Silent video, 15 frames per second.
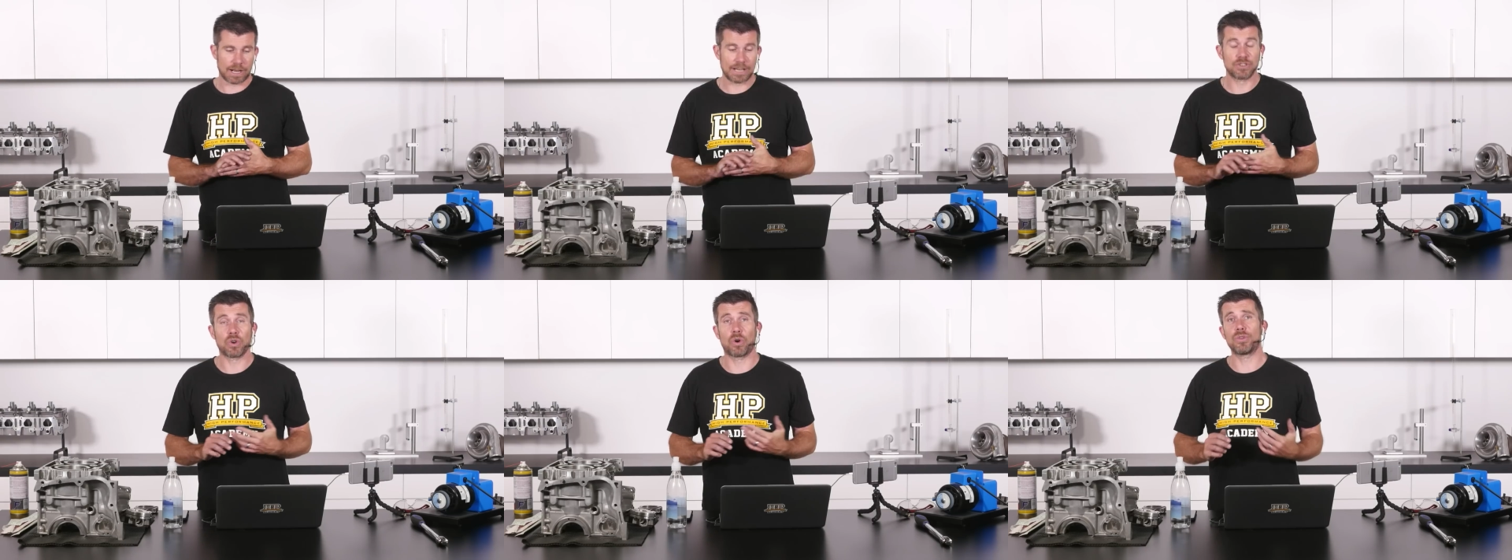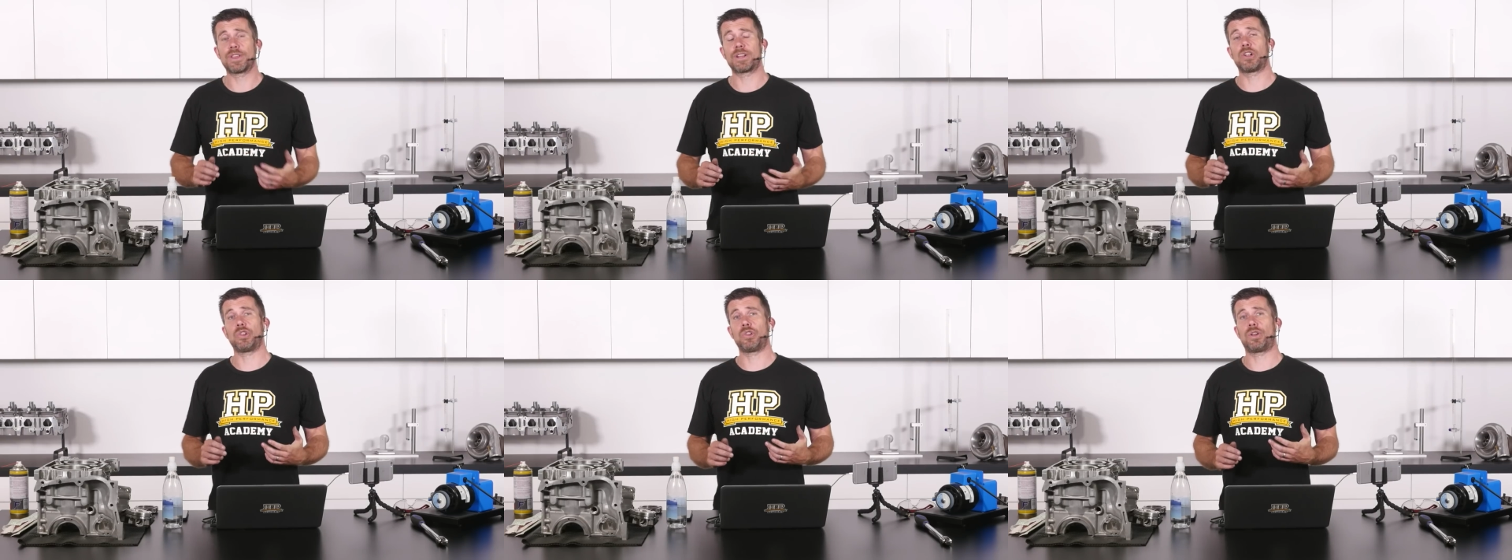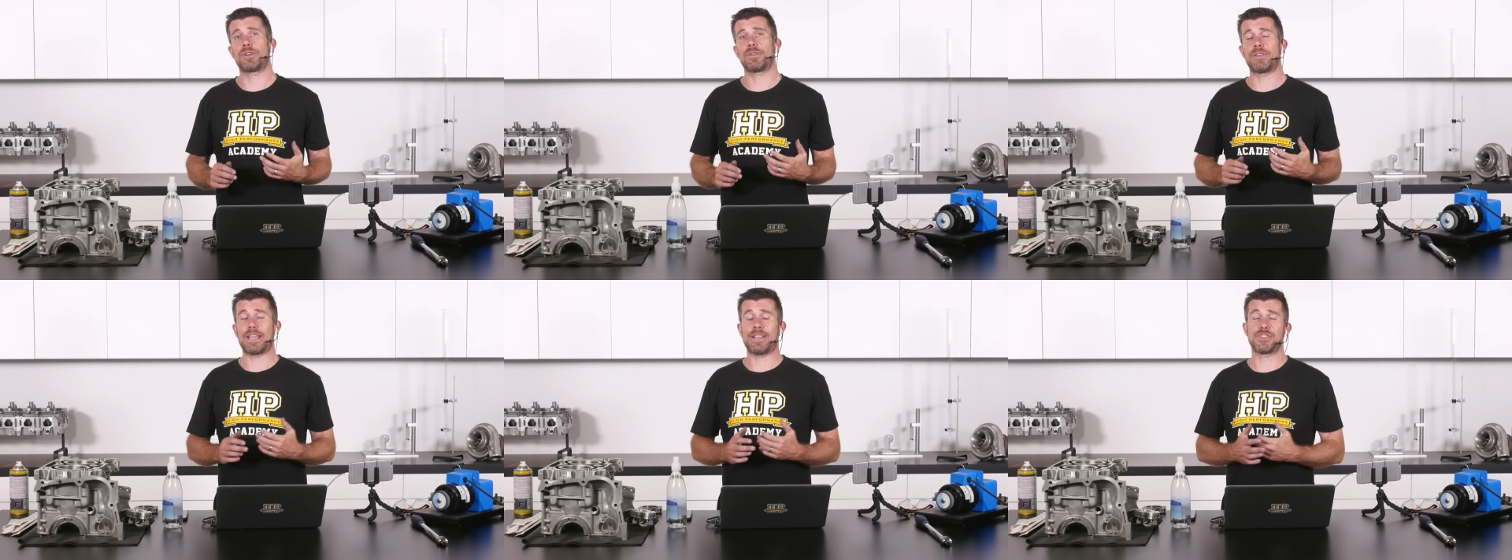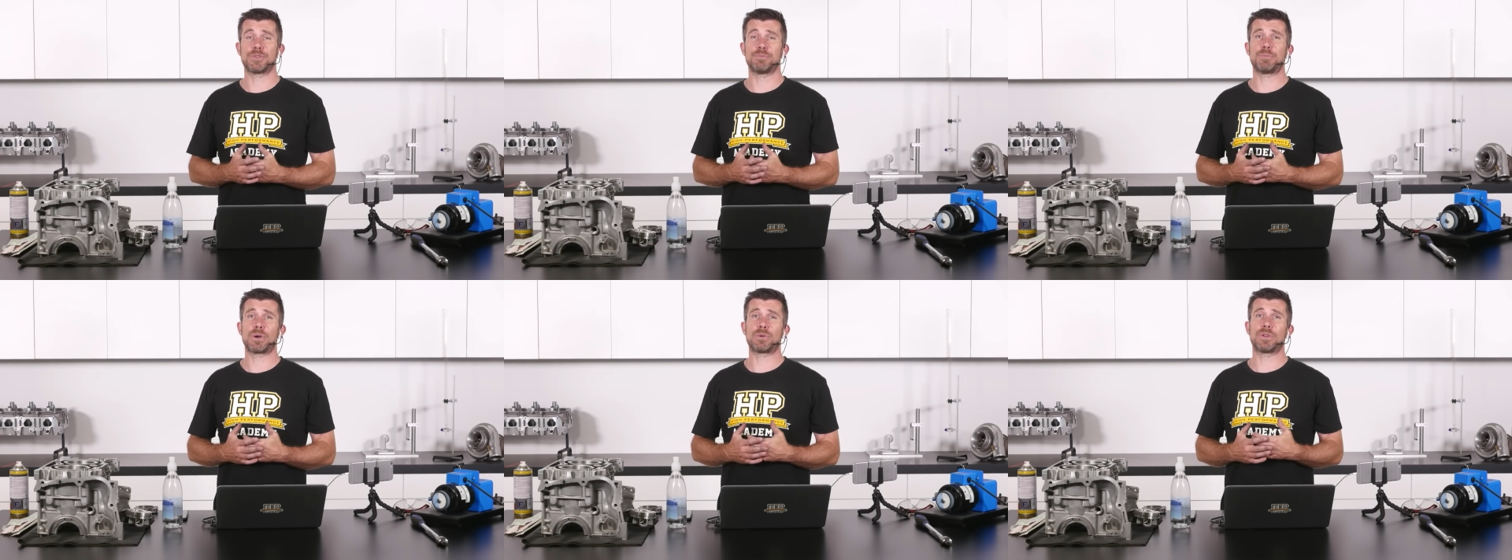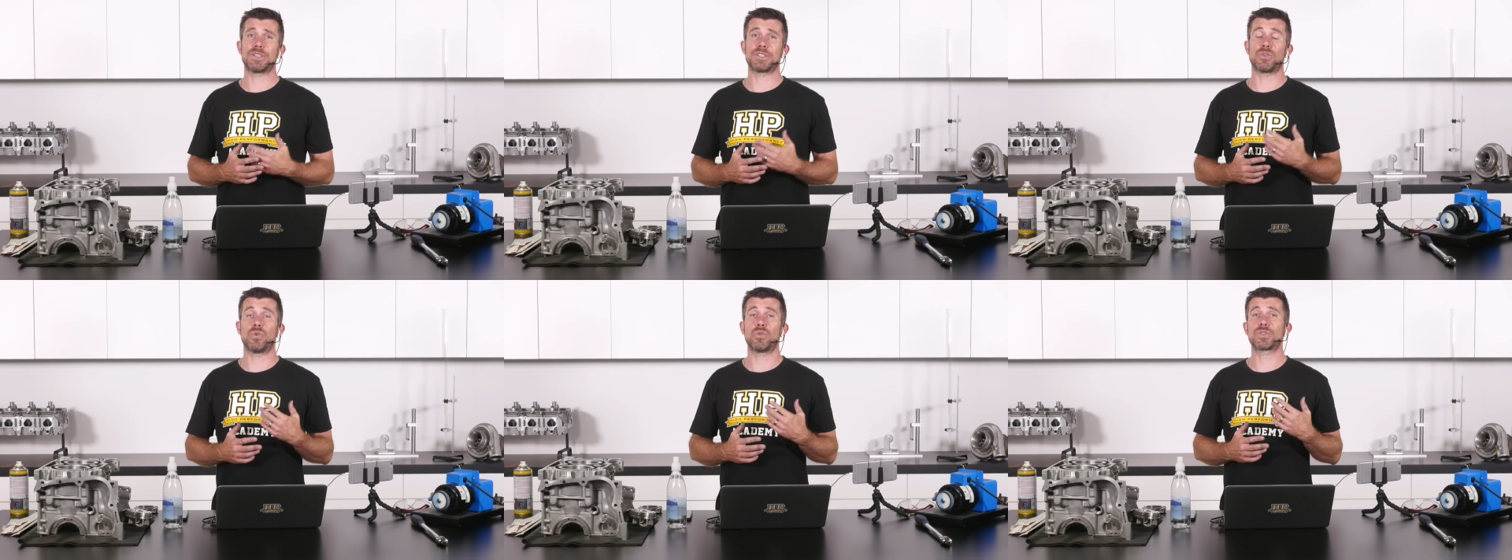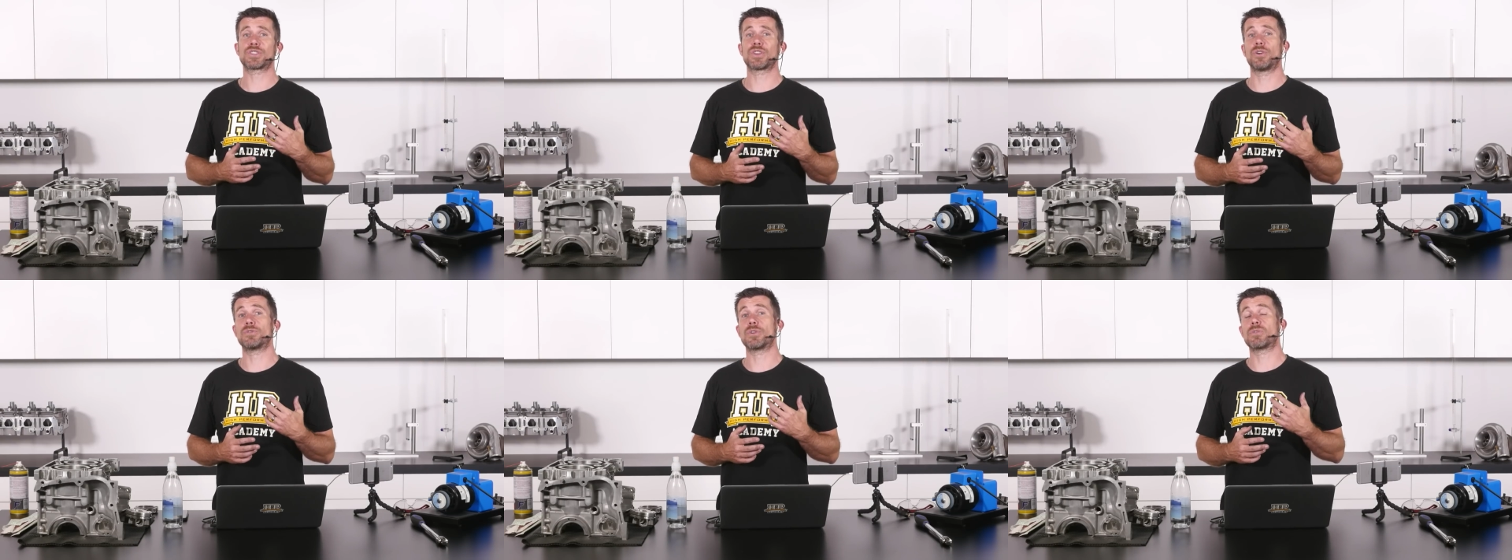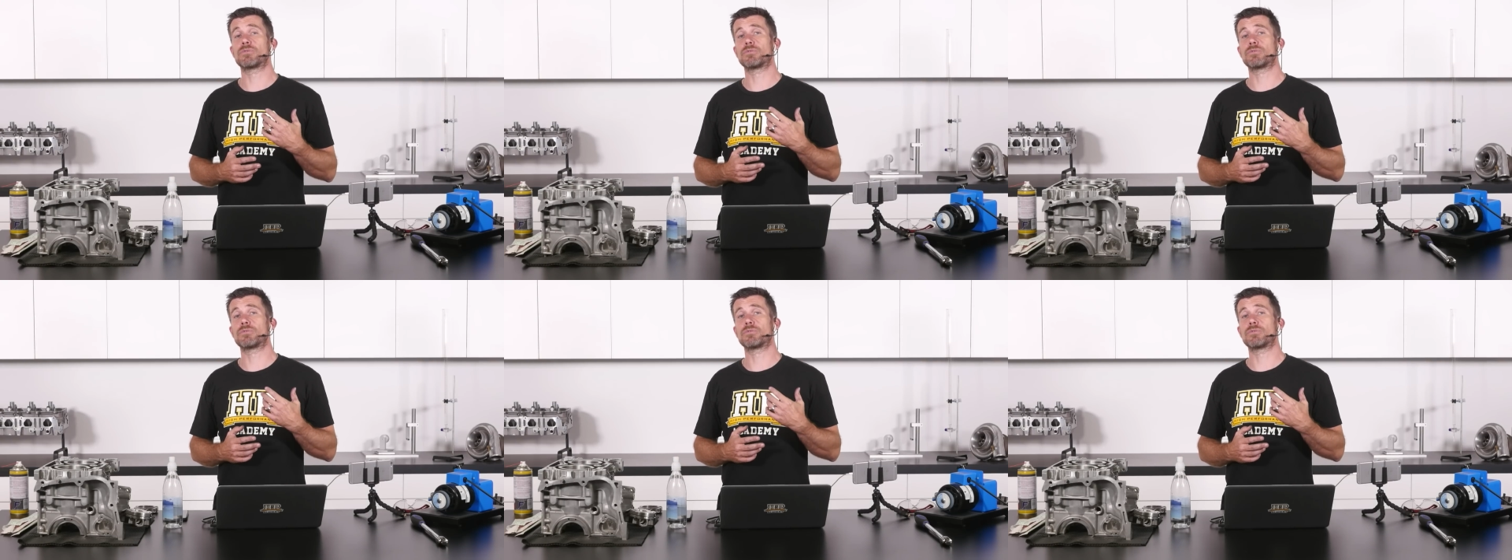I know that a lot of engine builders also